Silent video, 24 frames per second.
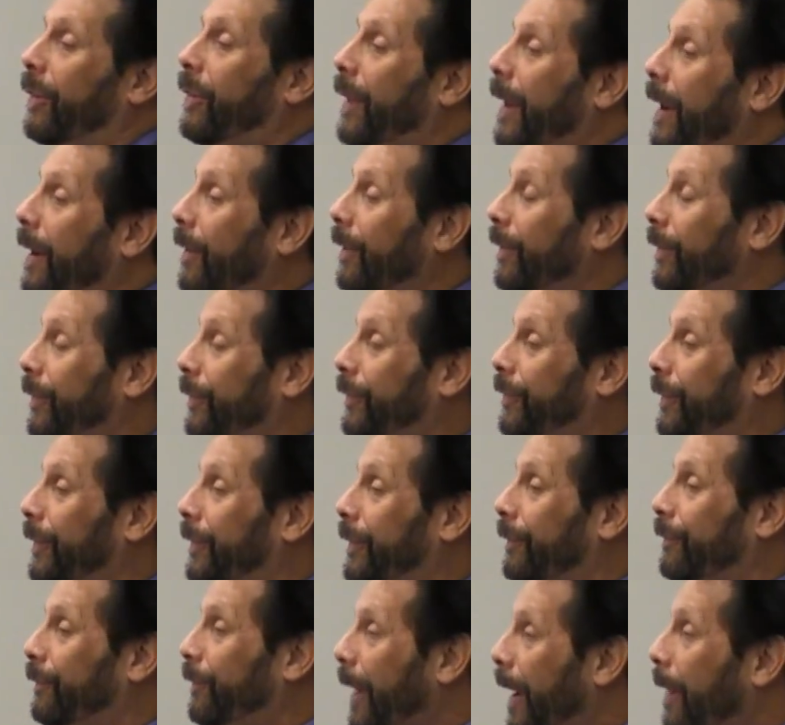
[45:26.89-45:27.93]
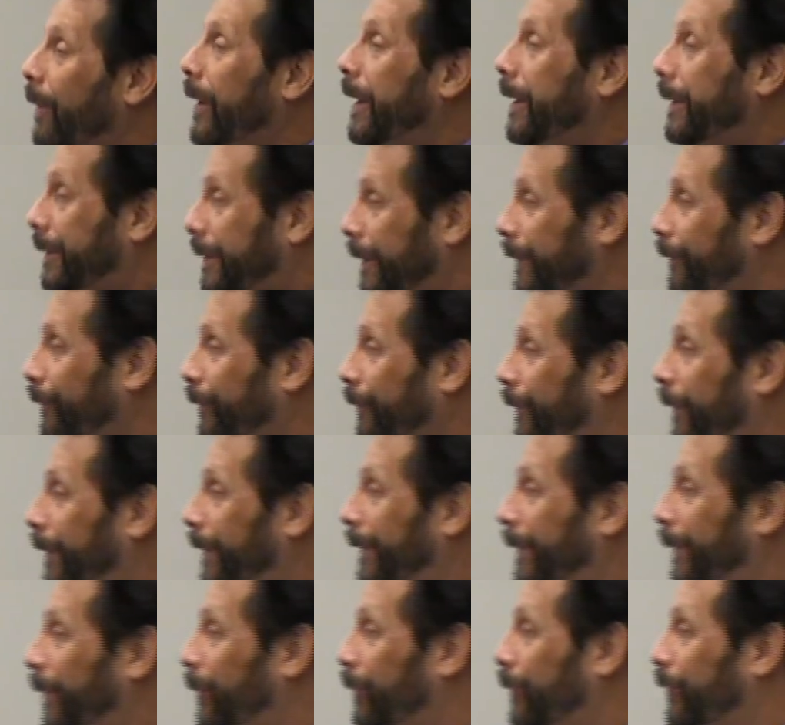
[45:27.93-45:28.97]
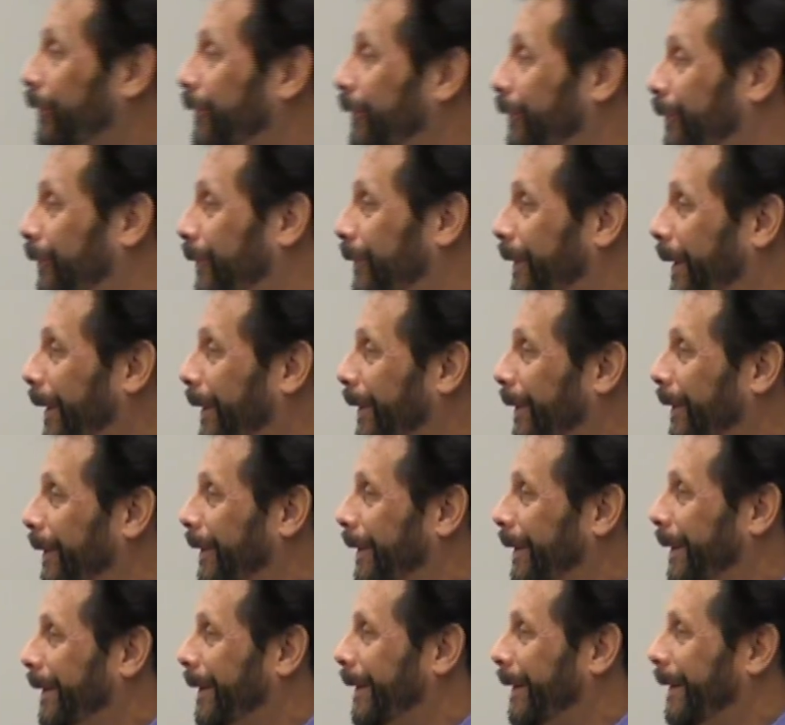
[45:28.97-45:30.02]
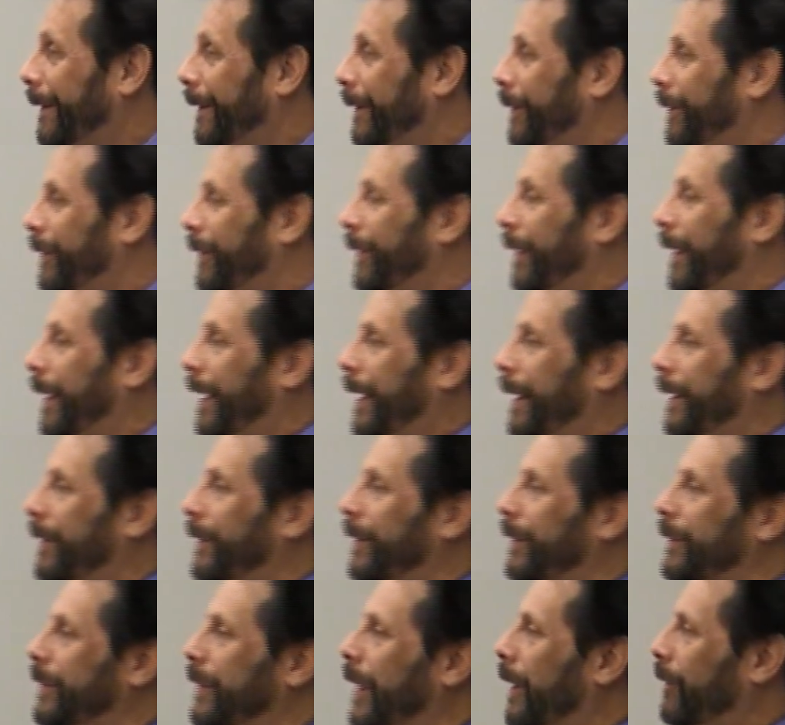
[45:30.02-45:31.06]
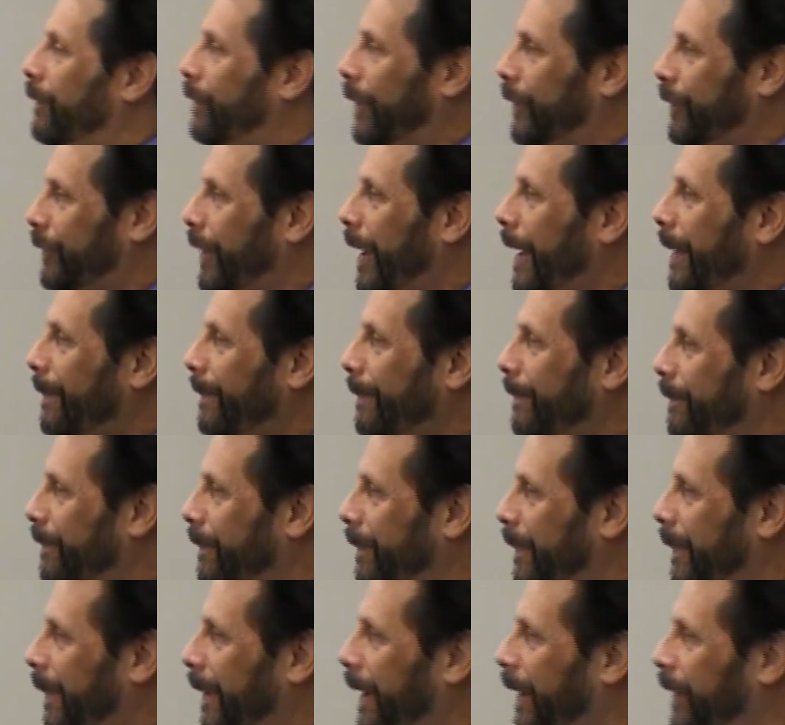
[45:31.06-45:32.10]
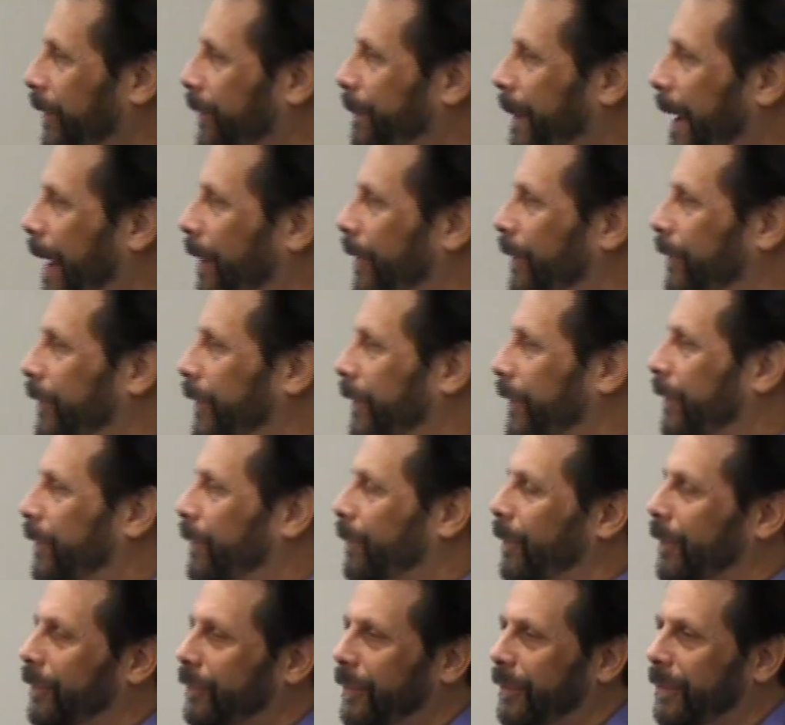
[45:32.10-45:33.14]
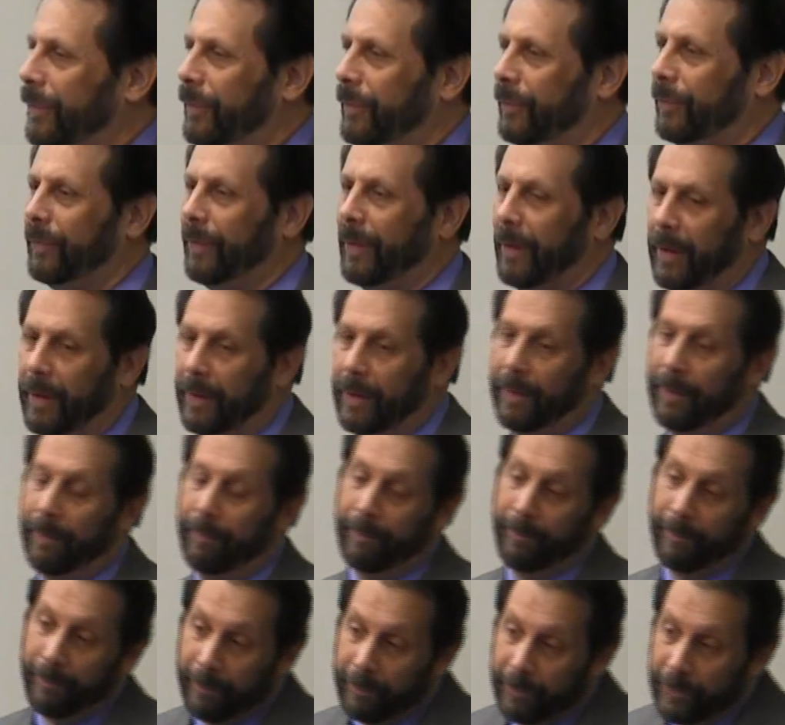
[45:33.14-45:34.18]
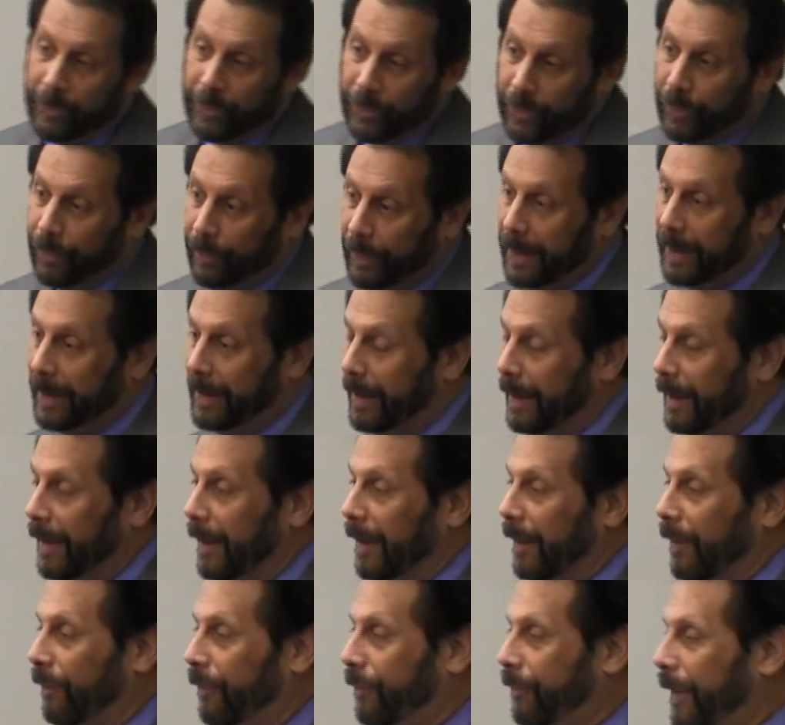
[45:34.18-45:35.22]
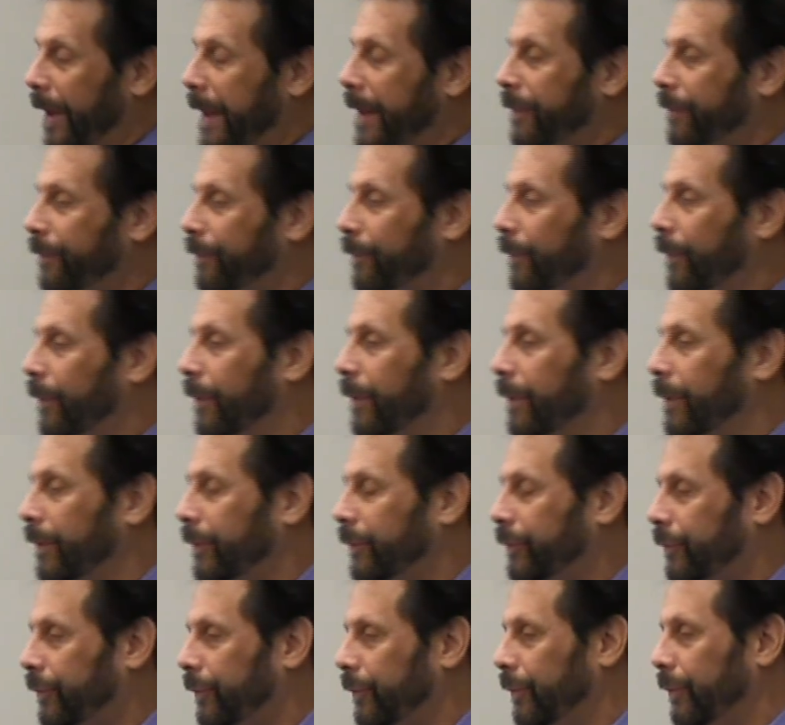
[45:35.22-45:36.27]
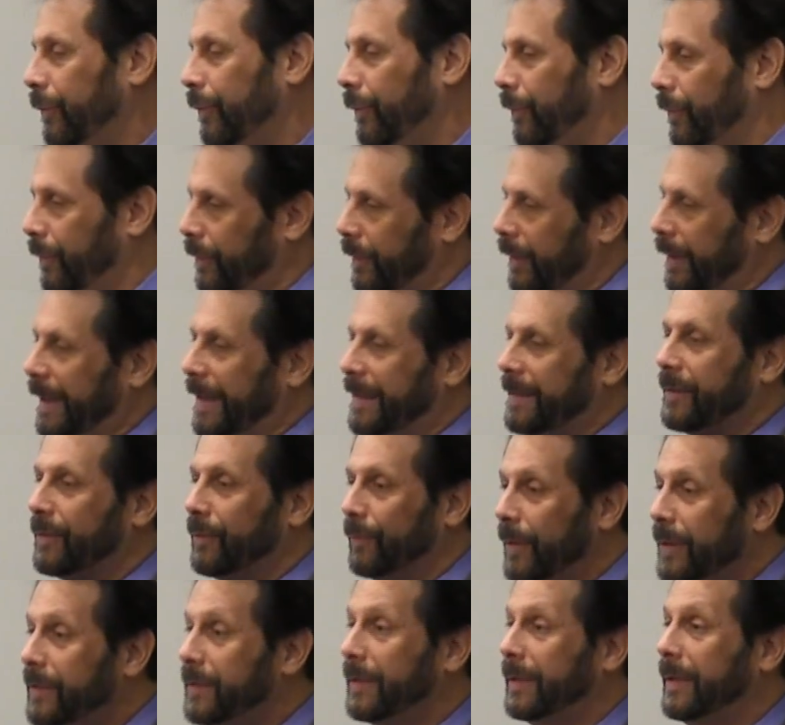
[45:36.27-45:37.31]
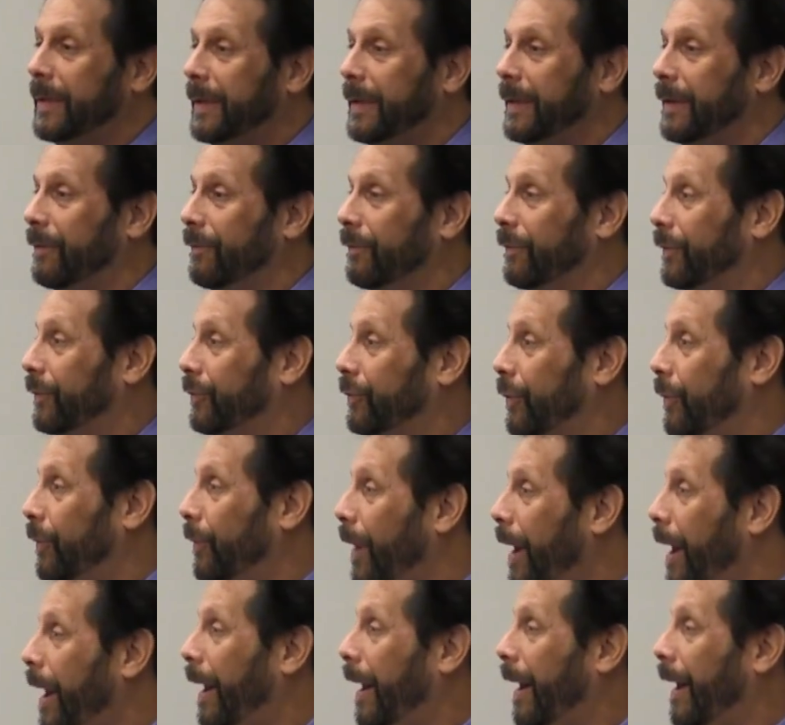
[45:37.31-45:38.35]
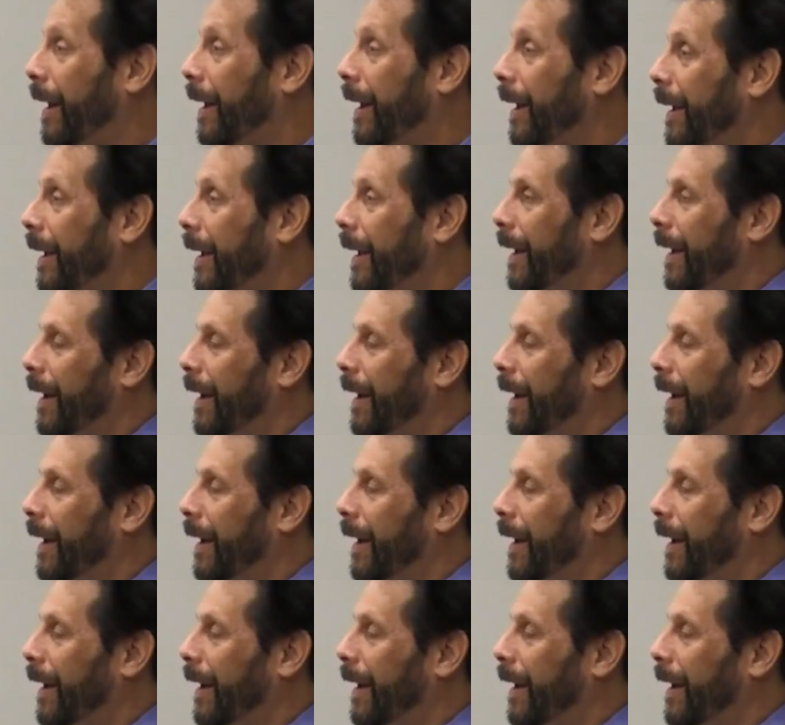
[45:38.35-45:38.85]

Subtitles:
There's the very different notion of fidelity that Yad Vashem espouses, which is to be faithful to the historicity of the Shoah.